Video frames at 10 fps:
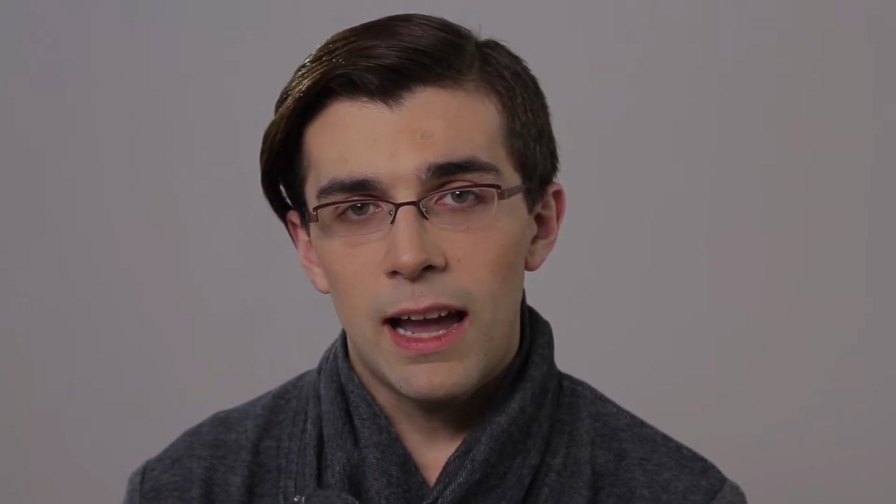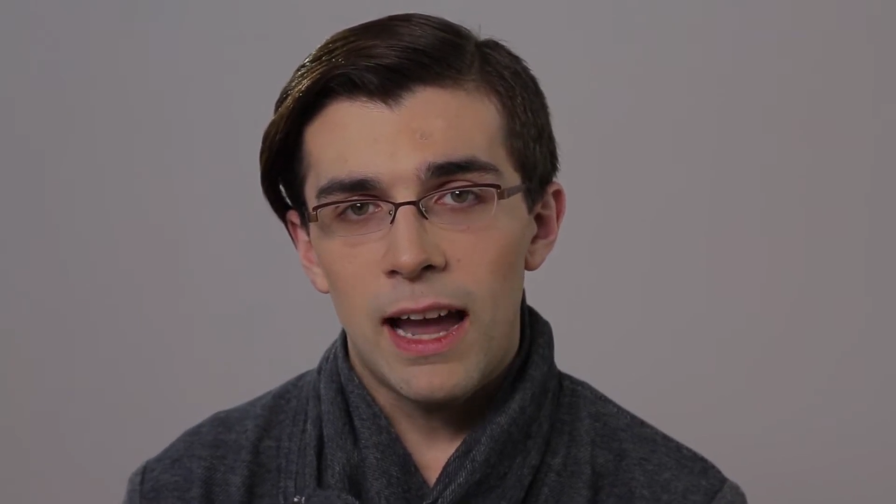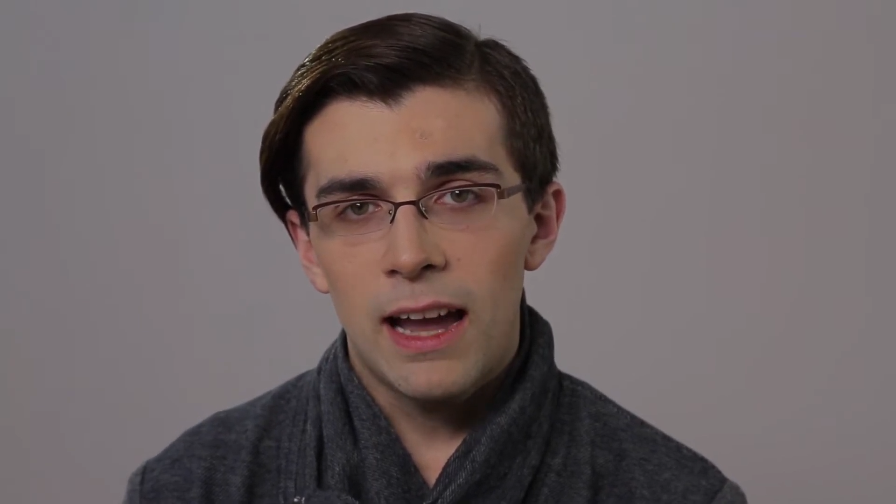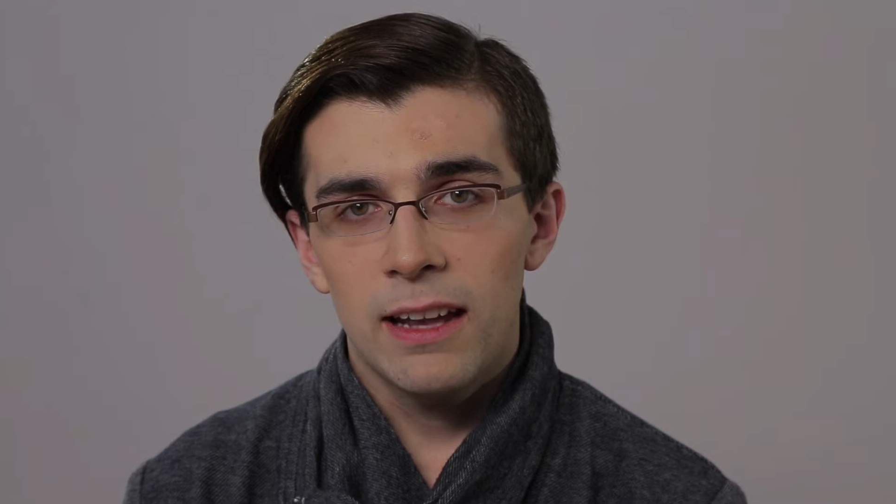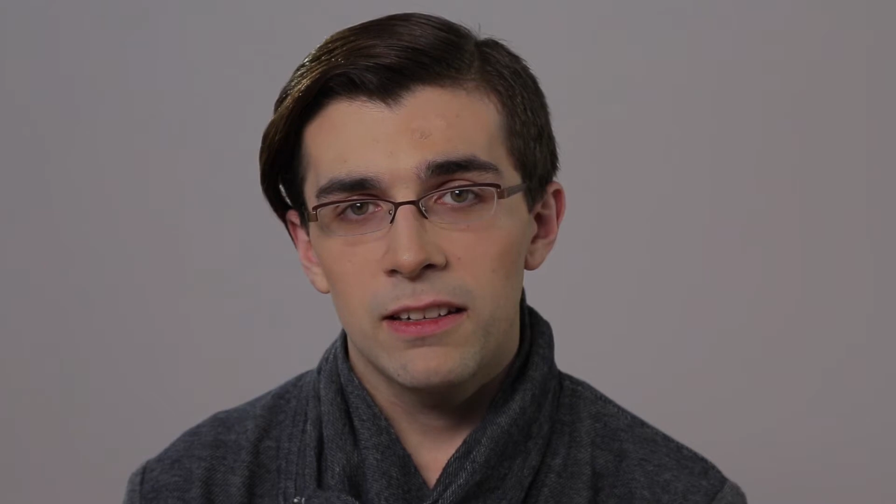
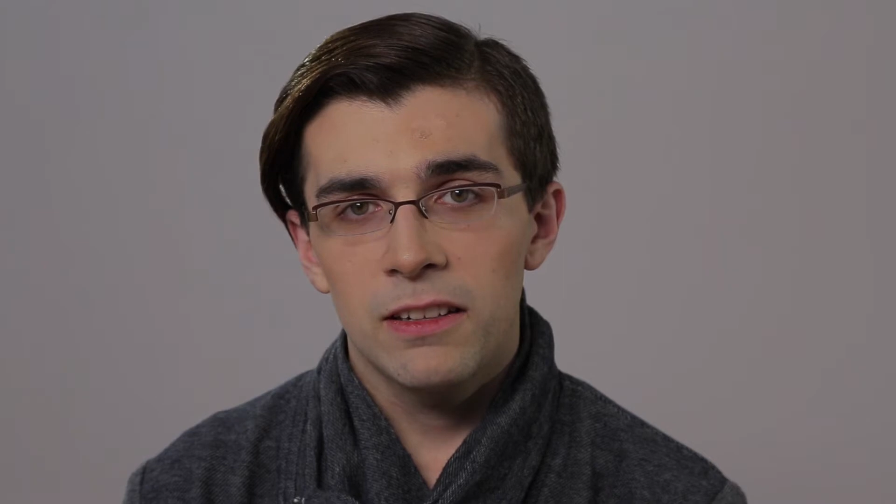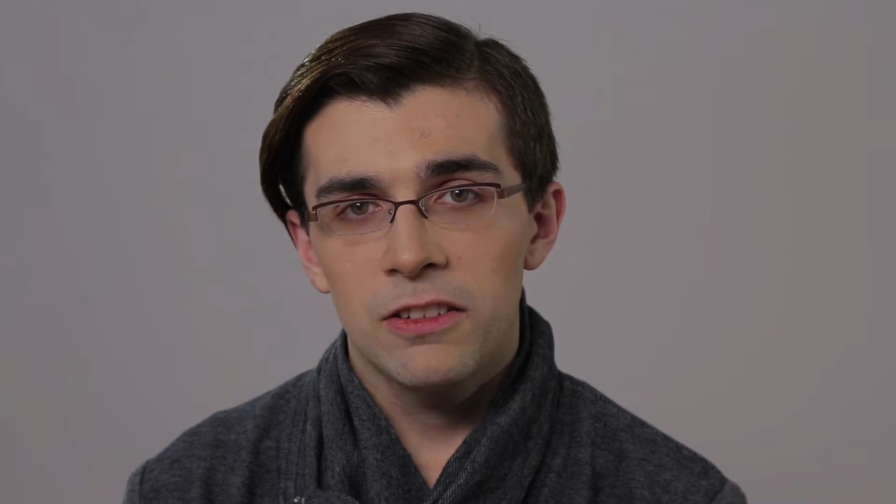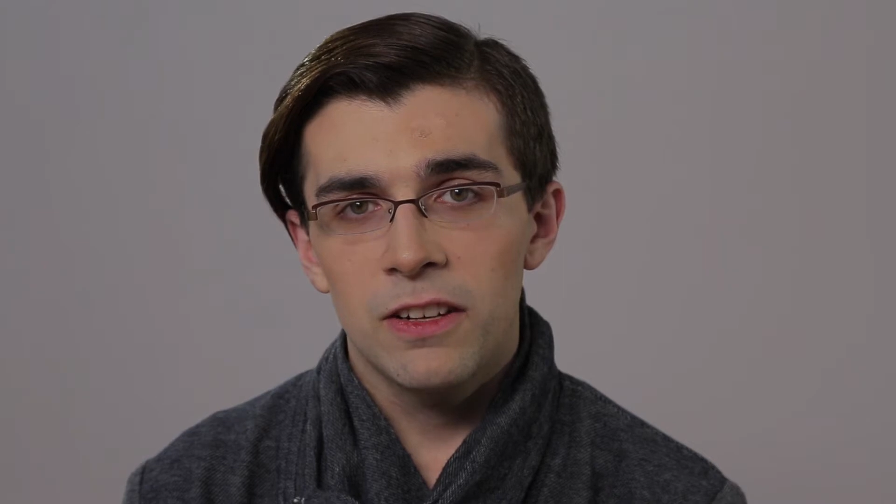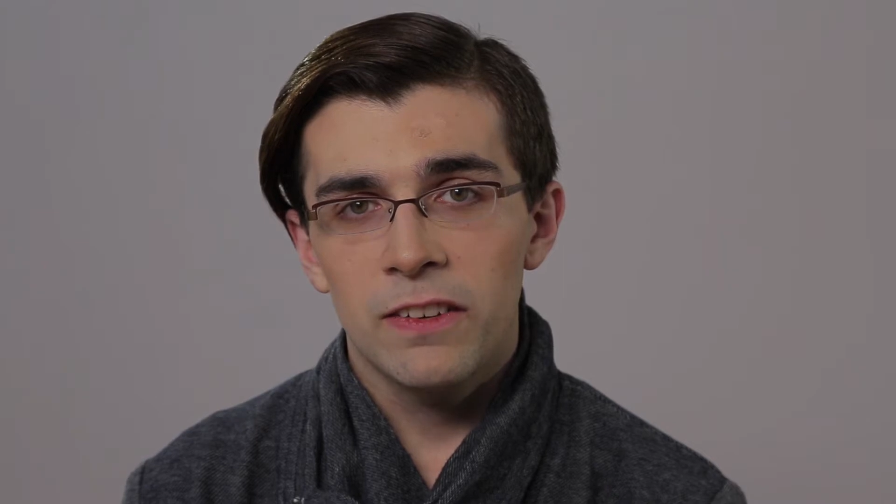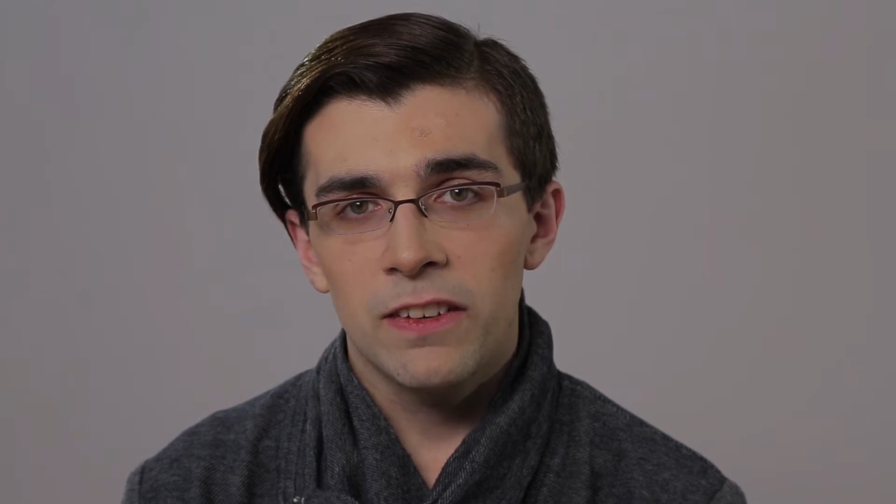and
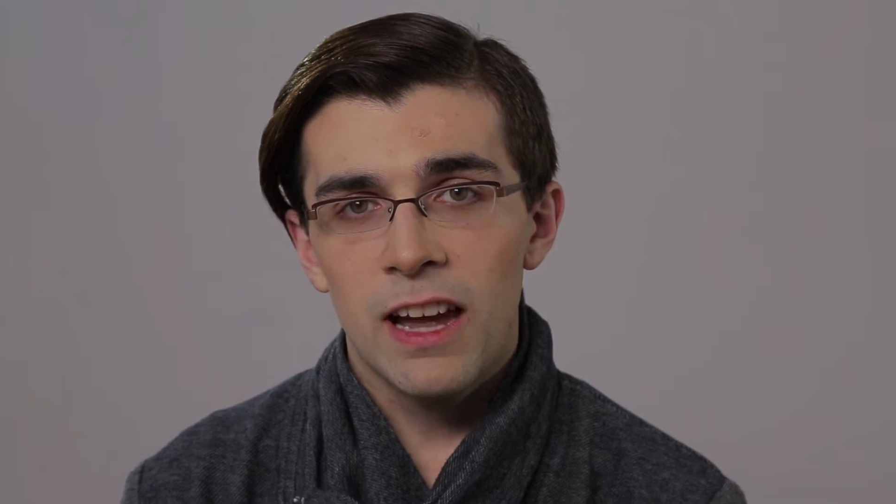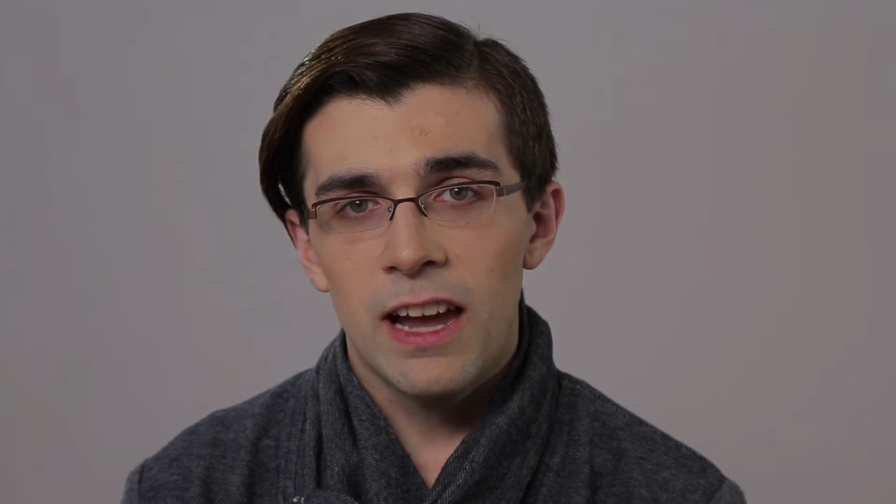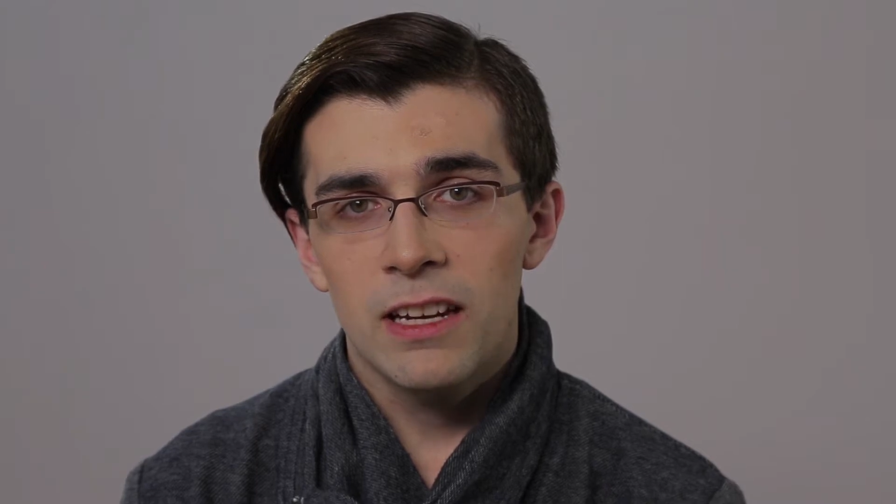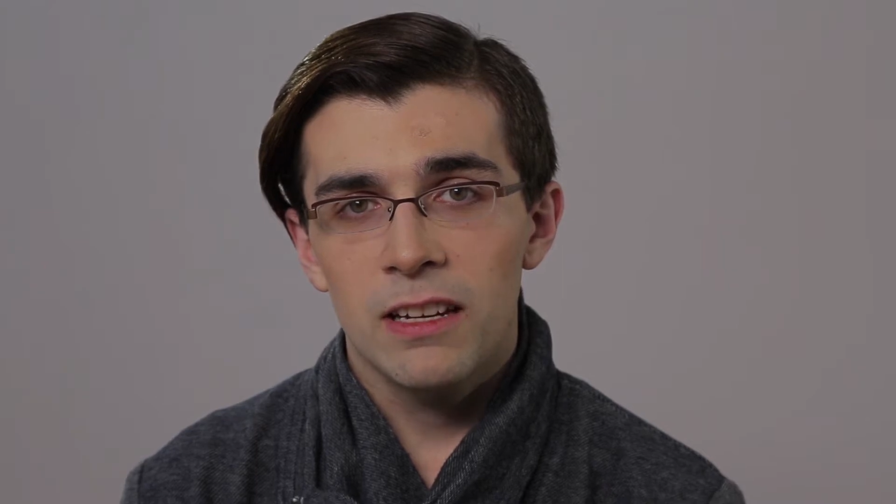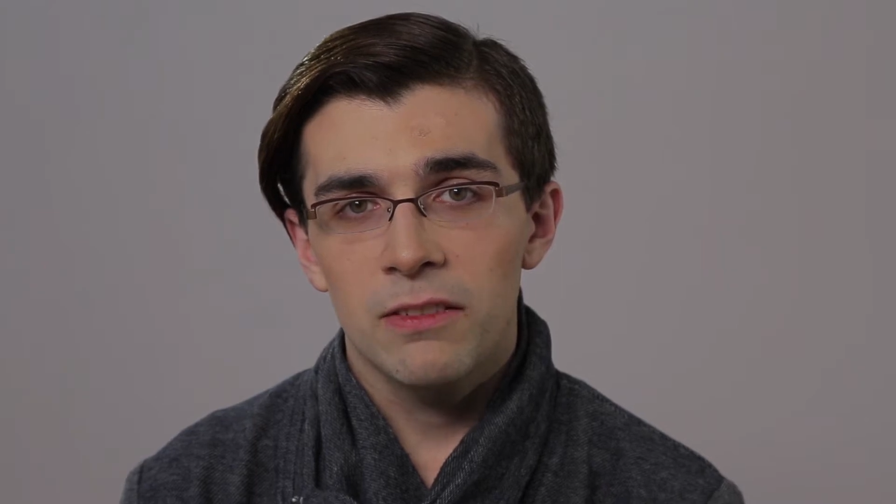just kind